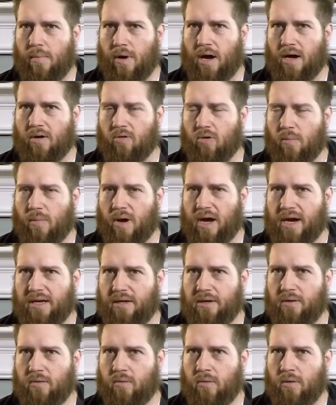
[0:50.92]
Angra
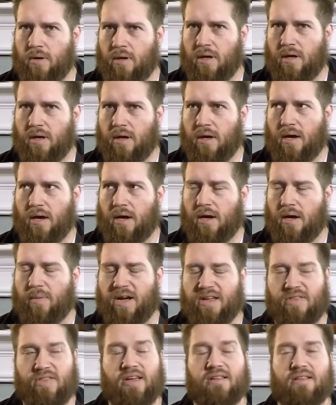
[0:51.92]
Mainyu.
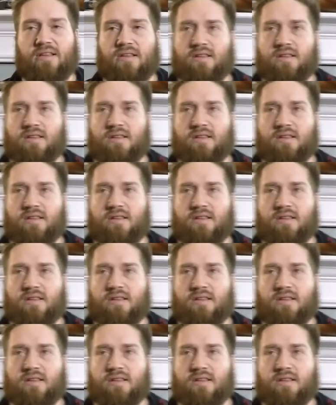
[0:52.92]
I think